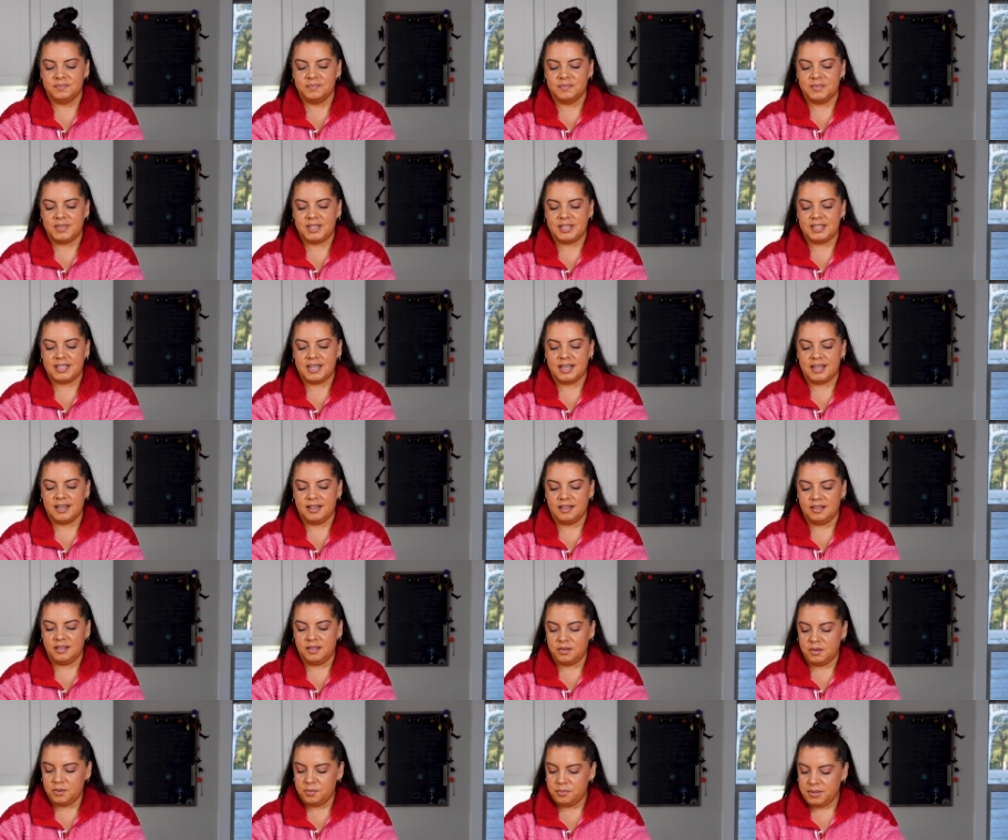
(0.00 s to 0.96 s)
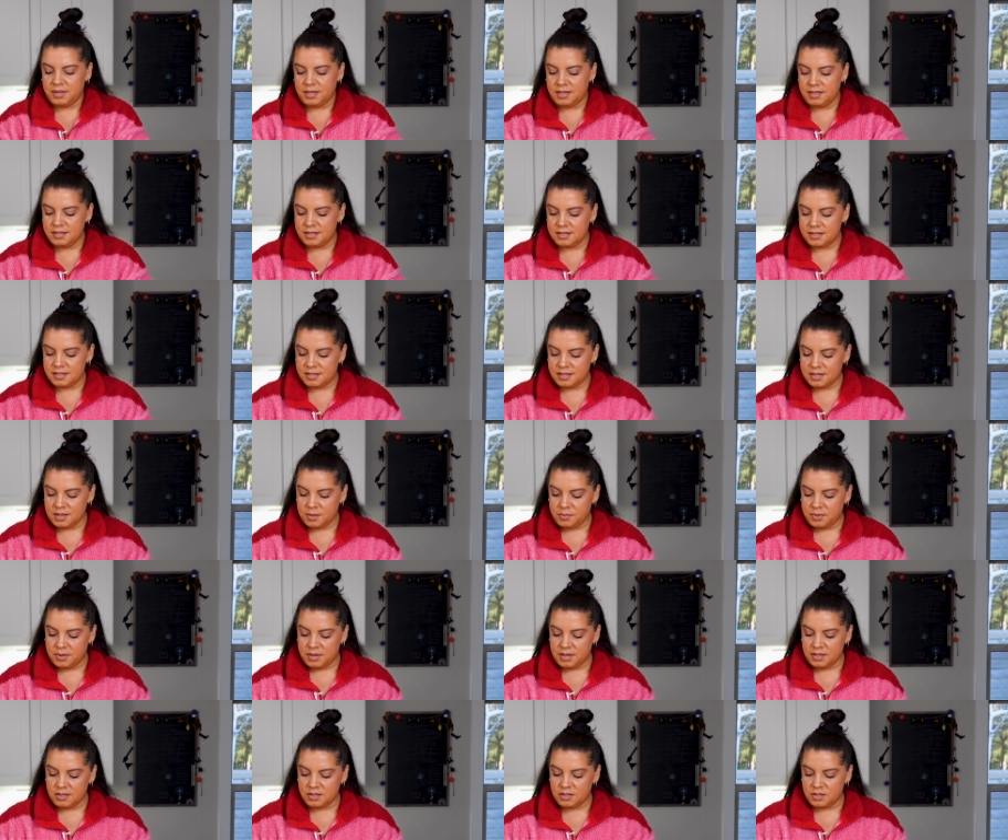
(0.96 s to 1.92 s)
gonna take a little piece, tip
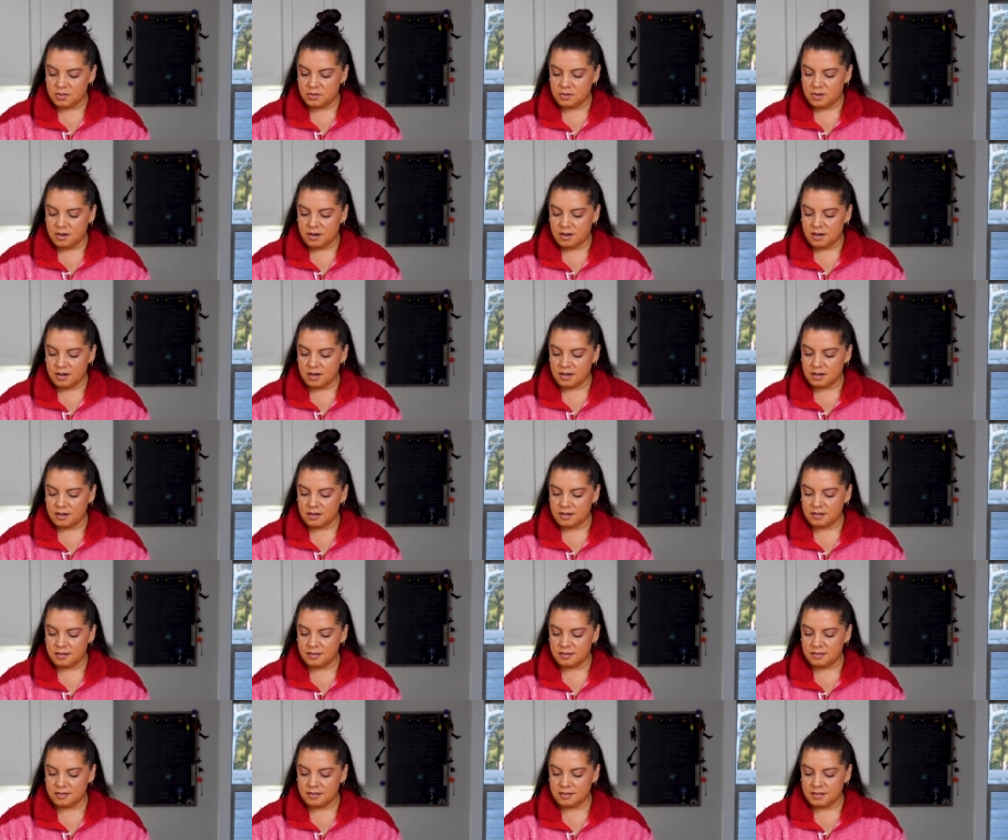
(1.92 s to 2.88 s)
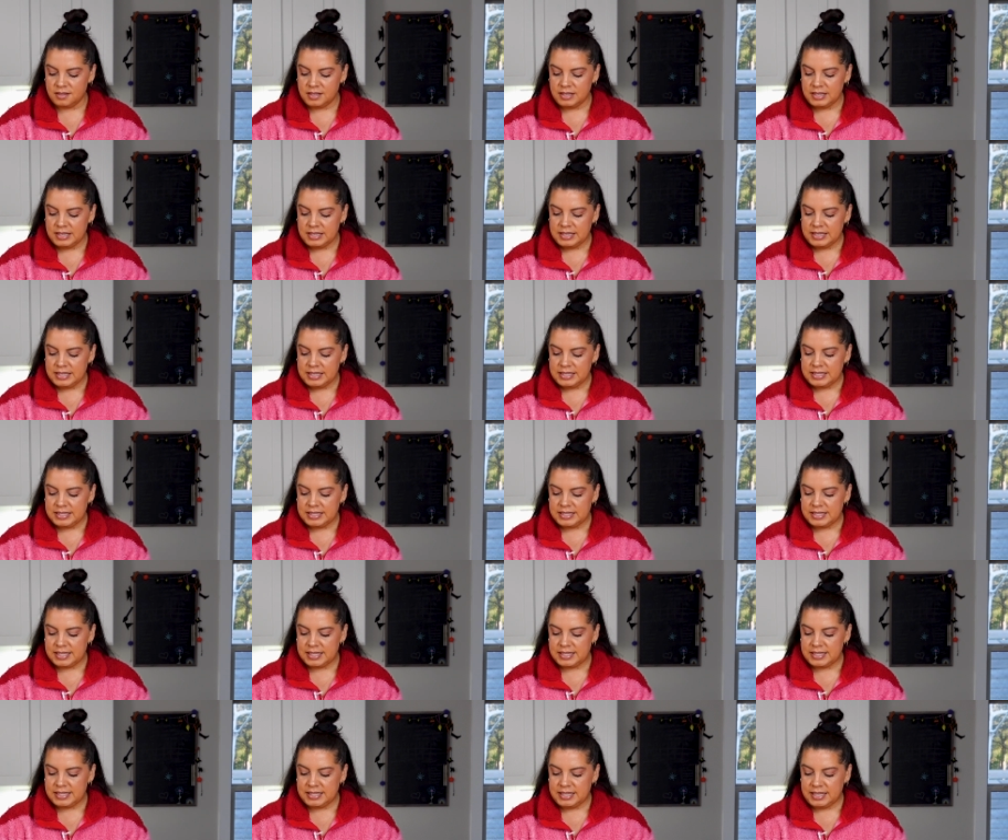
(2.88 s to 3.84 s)
it into our
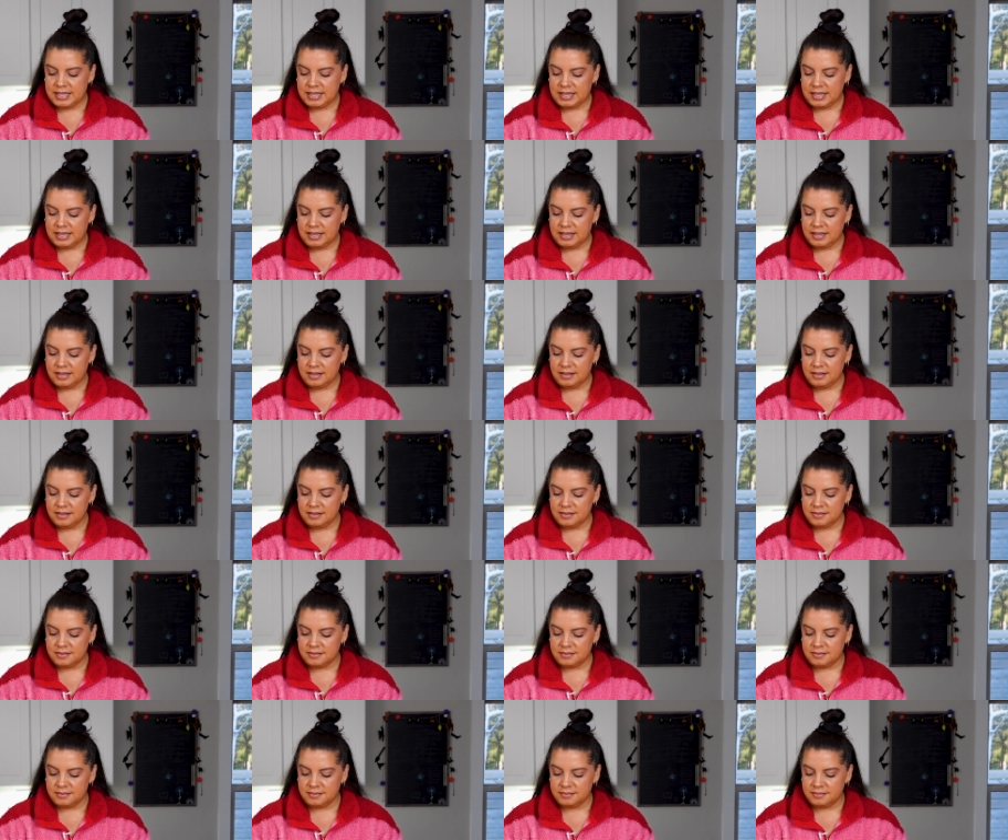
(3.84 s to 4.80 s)
tzatziki. Uh-oh.